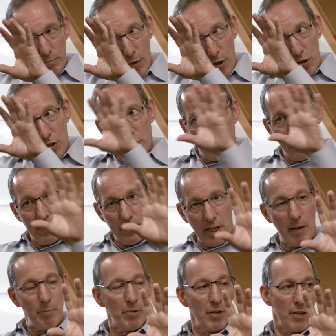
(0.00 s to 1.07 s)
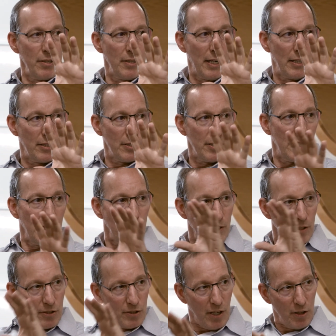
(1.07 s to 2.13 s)
Mostly the top part of the United
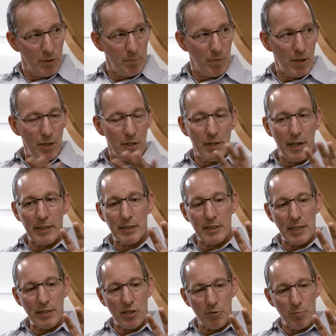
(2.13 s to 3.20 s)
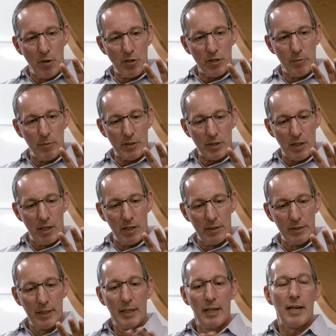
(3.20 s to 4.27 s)
States. The southern part of the United States is mostly what's
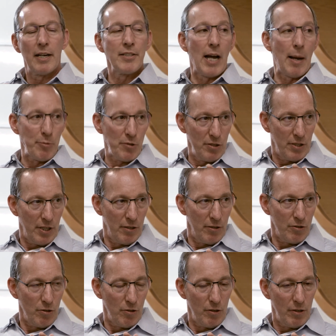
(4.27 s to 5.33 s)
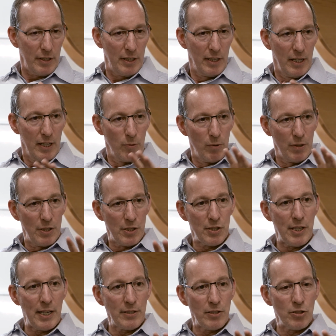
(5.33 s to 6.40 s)
called adoption territory, where the
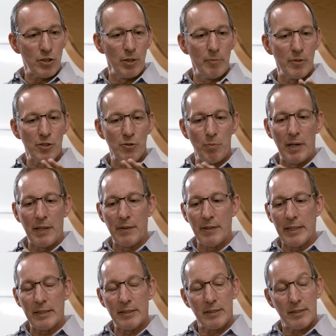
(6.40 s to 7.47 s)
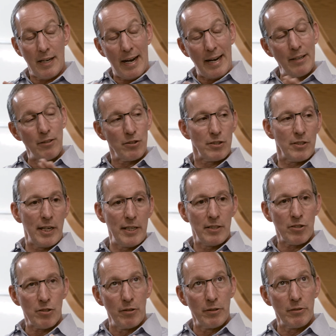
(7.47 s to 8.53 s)
state determines when the entire
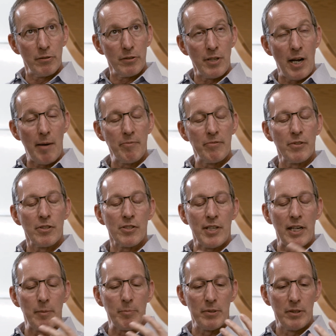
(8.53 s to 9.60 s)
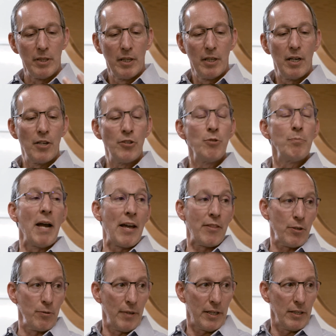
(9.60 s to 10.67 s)
state is going to adopt, for example, a new
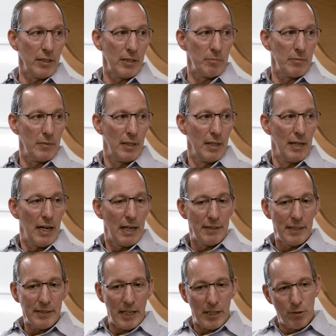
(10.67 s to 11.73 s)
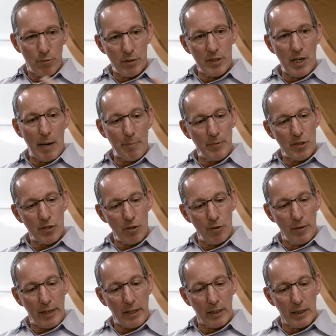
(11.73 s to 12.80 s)
math curriculum. And they tend to adopt these
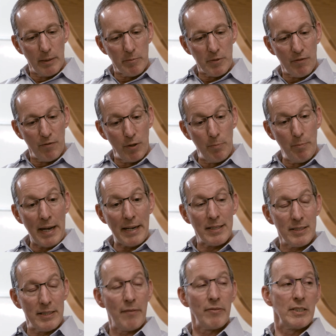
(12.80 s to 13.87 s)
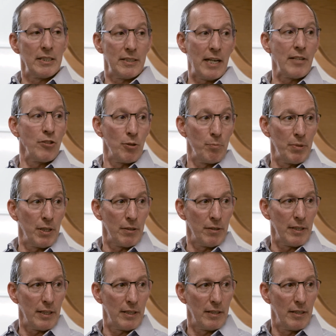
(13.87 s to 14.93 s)
curriculums for about a 7 to 10 year
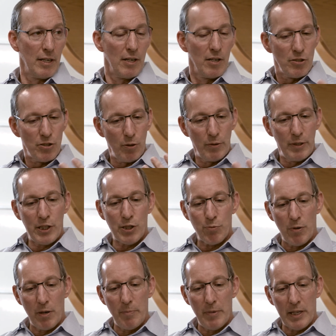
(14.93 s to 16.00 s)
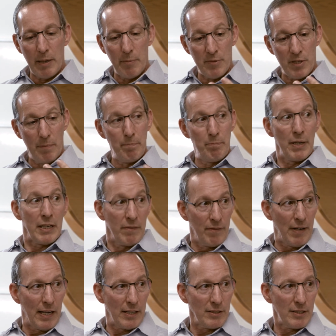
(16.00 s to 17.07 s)
period. So each one becomes a big
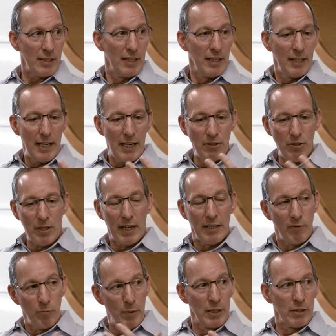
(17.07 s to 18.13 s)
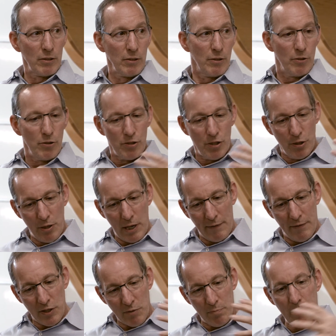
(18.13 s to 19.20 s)
event, and you kind of win or lose, and you
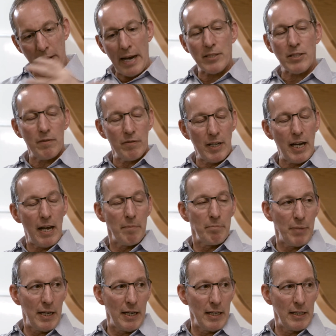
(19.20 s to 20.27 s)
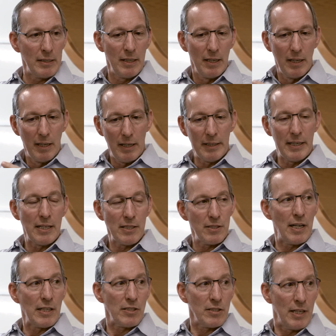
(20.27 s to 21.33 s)
have this massive campaign
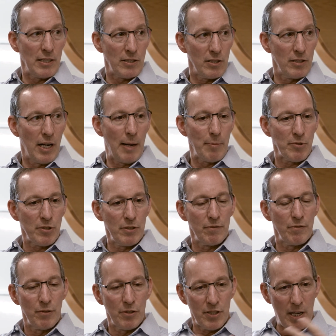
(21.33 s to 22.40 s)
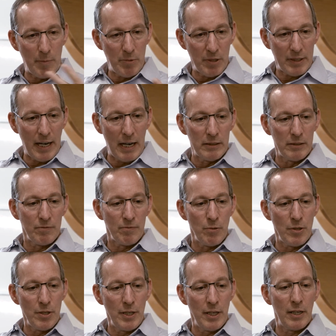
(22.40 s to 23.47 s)
against that state's adoption. For example,
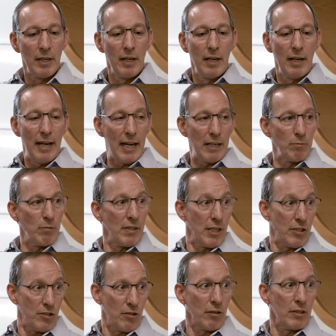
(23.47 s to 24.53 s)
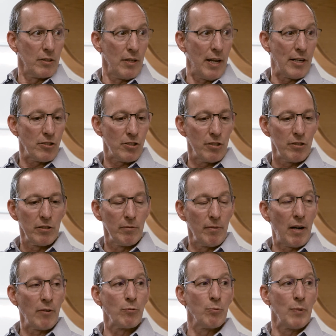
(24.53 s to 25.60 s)
California had one that started last year
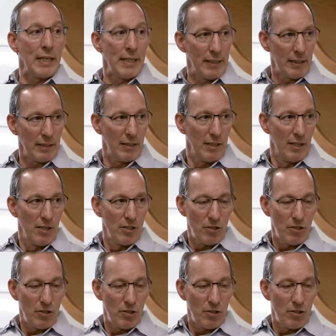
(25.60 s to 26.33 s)
around reading.